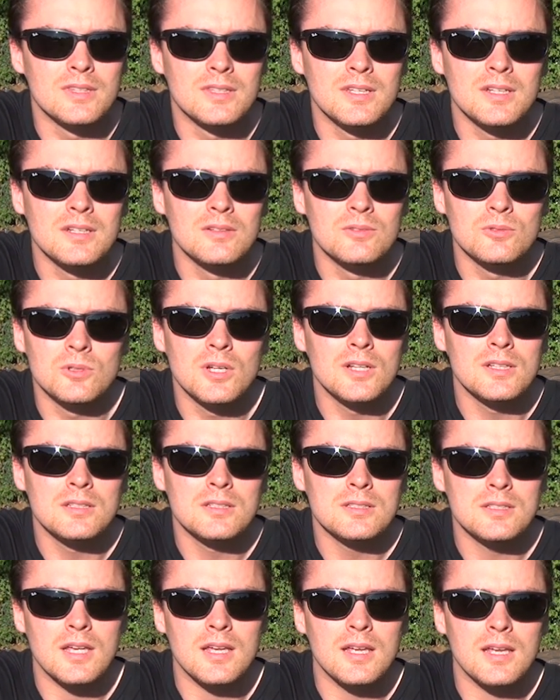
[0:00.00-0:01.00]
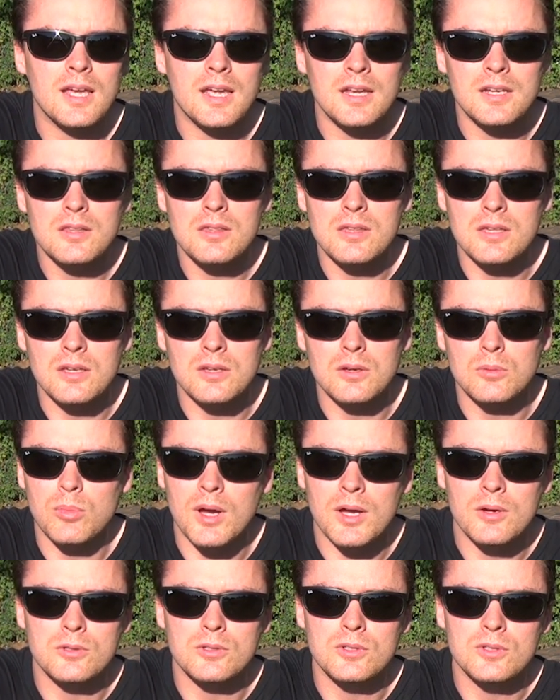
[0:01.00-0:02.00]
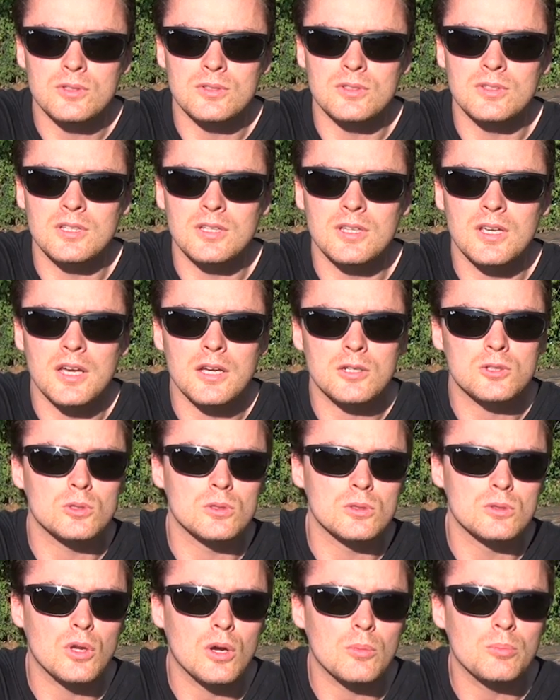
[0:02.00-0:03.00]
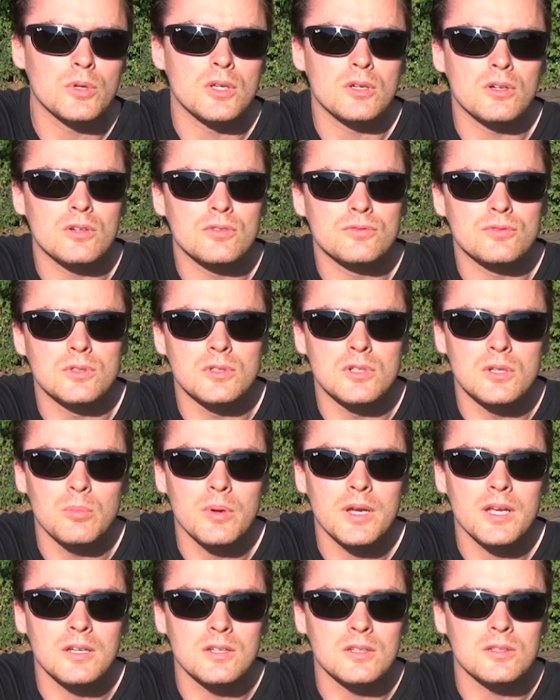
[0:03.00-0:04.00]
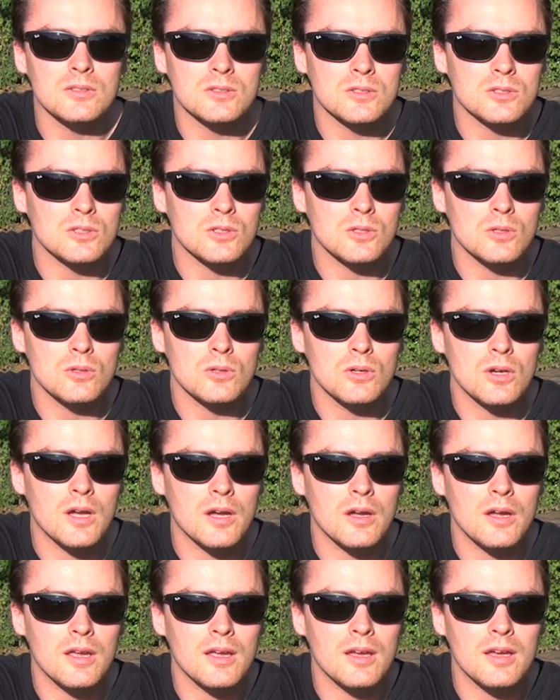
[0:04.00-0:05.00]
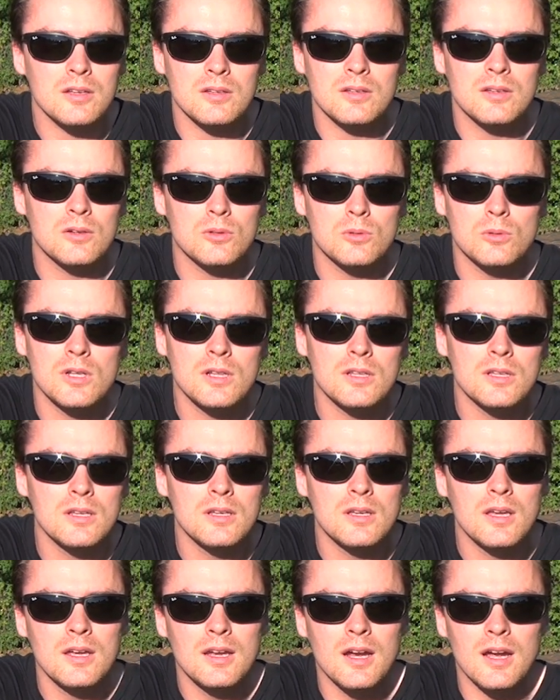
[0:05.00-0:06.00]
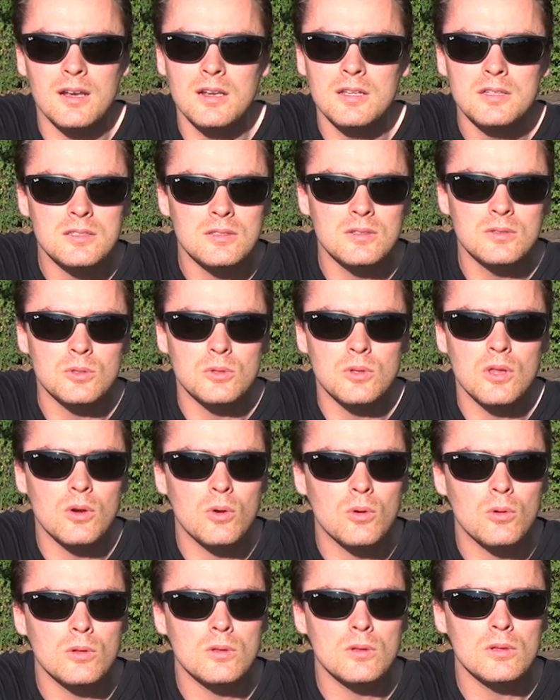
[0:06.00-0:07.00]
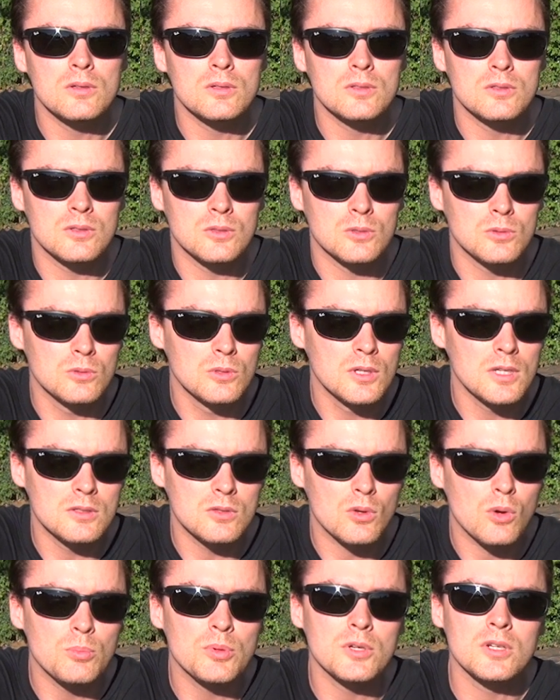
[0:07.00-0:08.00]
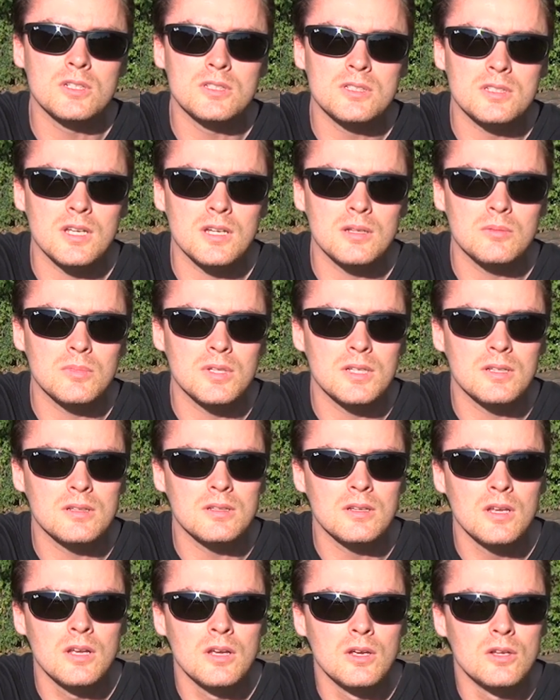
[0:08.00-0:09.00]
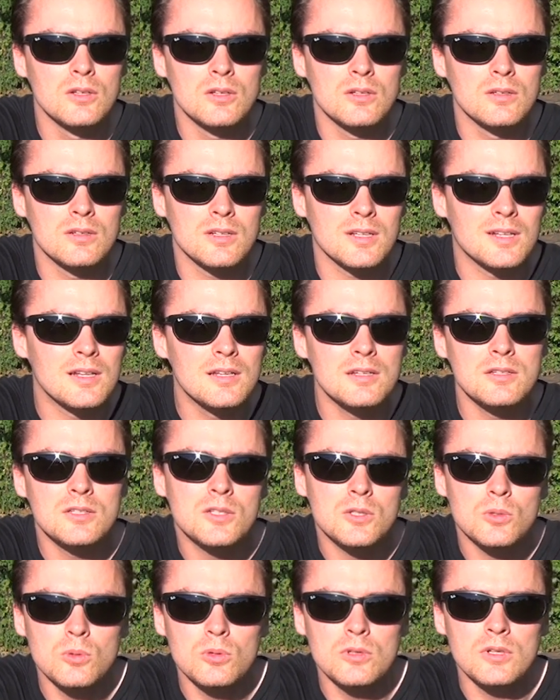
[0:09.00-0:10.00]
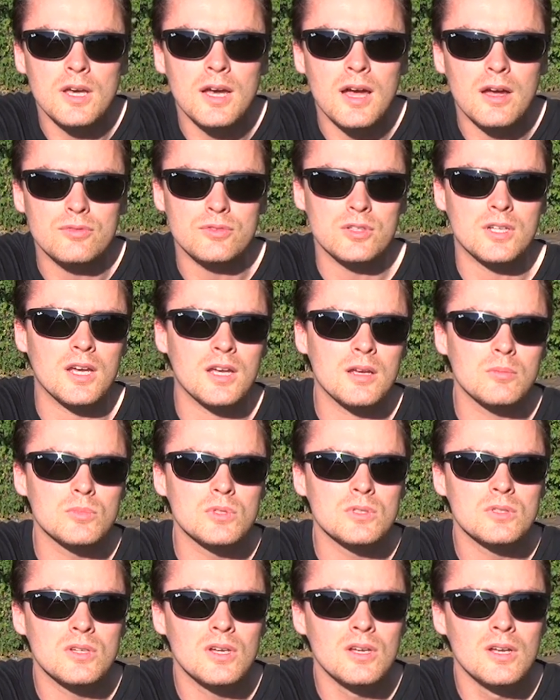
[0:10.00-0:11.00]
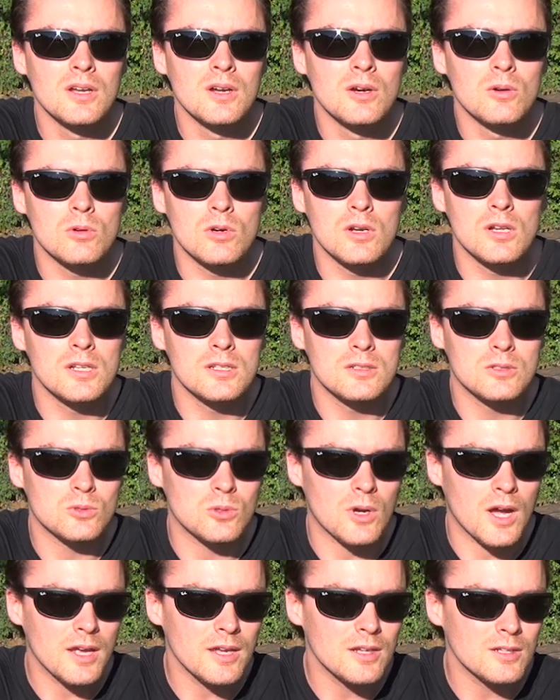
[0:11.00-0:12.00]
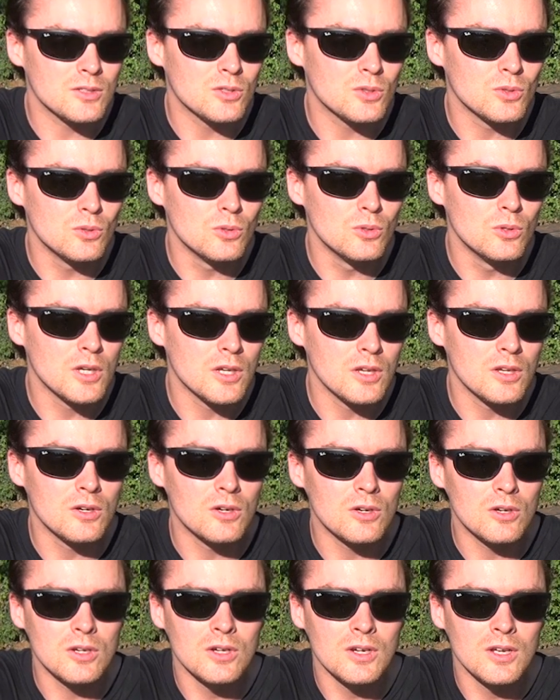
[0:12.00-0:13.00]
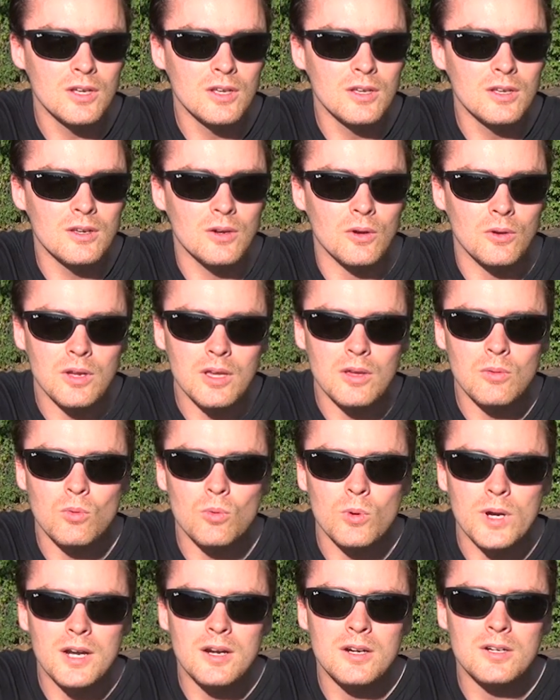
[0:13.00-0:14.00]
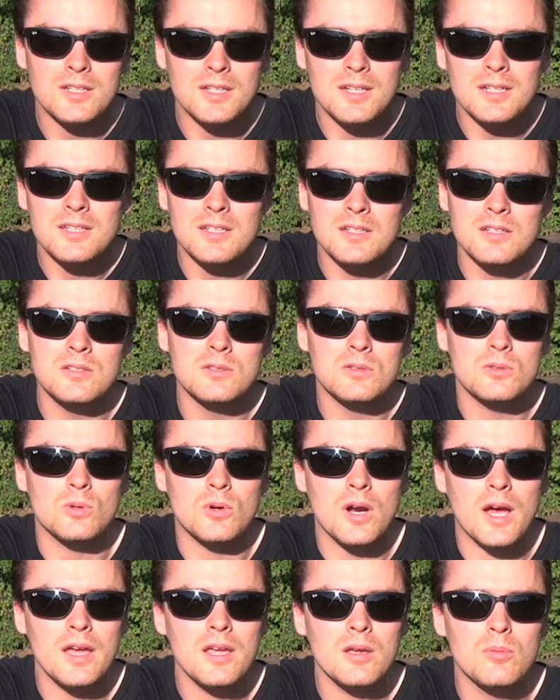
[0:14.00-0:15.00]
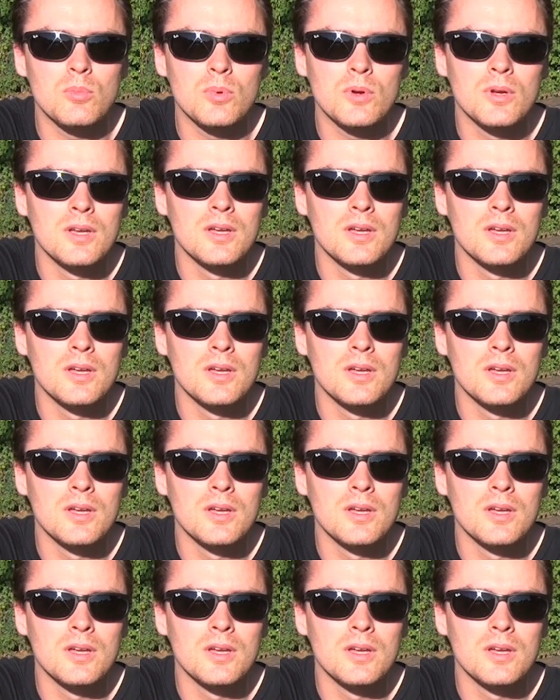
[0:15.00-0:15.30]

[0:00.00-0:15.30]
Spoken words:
didn't really say anything about the actual topic of the debate. So I listened to the whole, to his opening statement at least 2.5 times, really trying to hear, okay, where does he describe